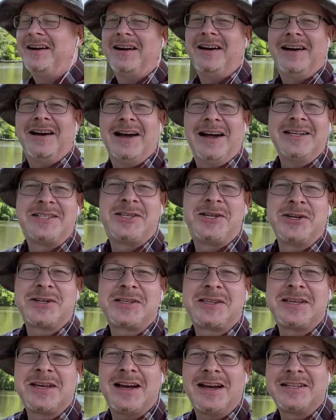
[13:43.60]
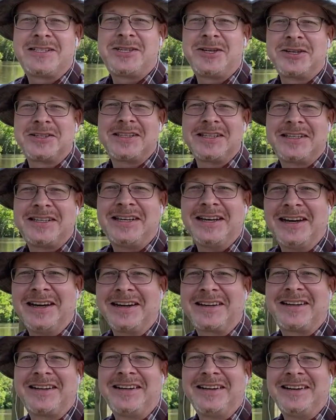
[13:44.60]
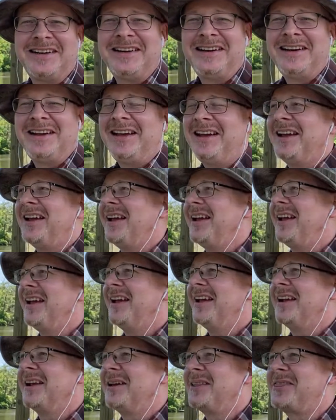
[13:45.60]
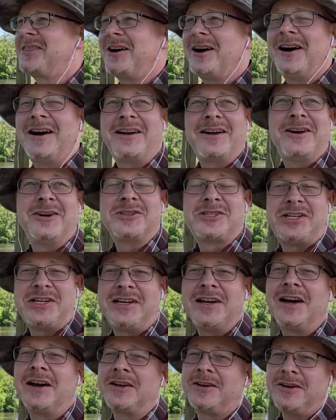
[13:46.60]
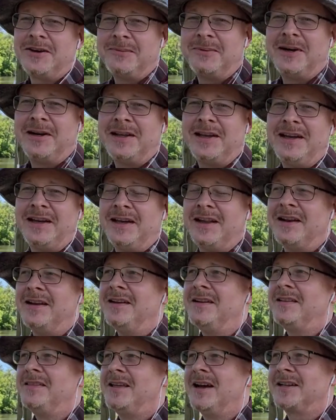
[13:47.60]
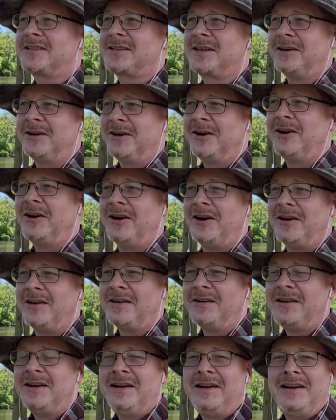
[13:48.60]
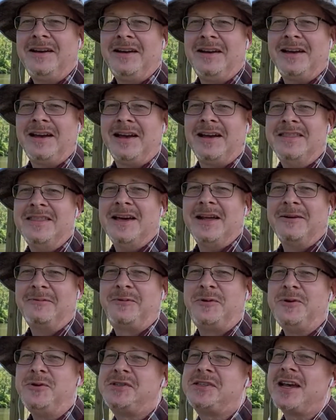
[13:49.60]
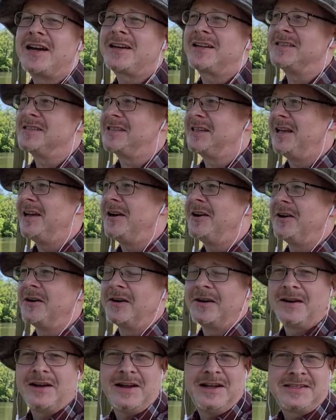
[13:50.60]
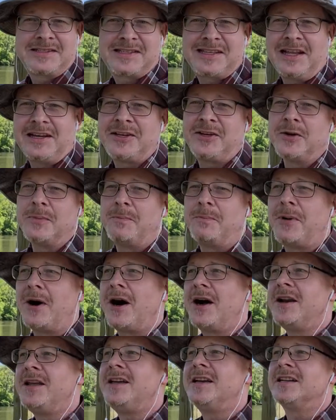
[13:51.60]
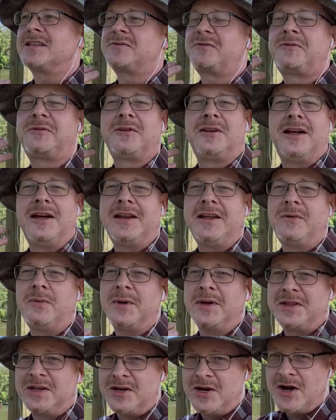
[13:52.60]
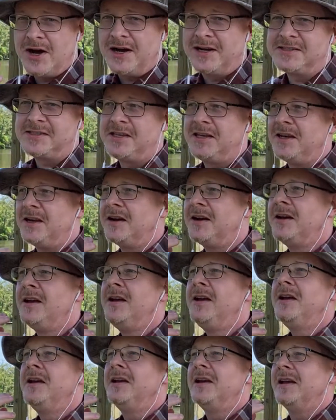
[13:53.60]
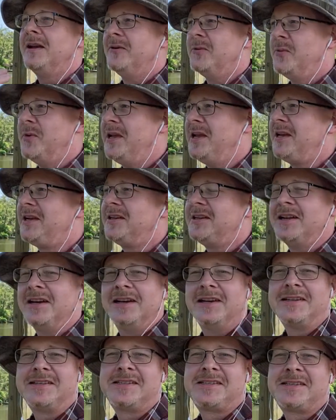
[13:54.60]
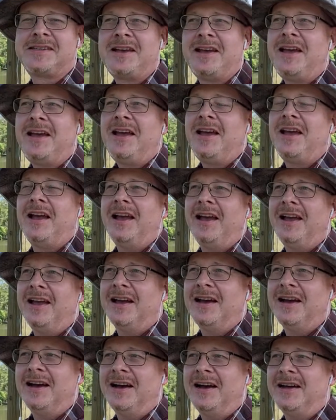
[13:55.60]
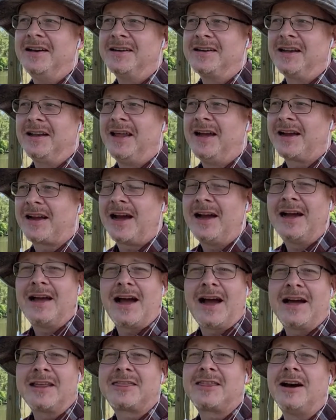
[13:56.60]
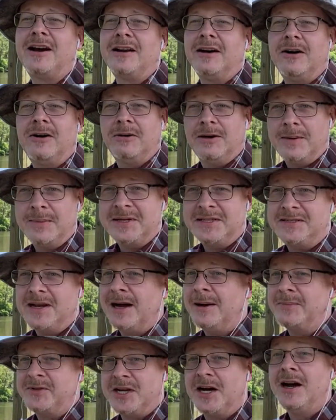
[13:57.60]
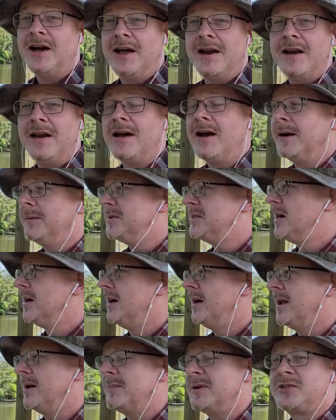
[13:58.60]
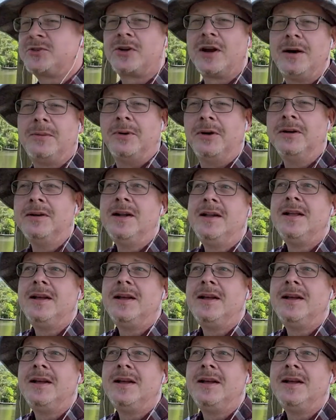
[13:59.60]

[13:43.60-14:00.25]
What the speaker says: I took the kick and I thought, oh, she got a good one in. That's gonna hurt. And then a few seconds later, it's like your body gets flooded with nausea and weakness. And like I thought, oh, I'm done, I'm in trouble.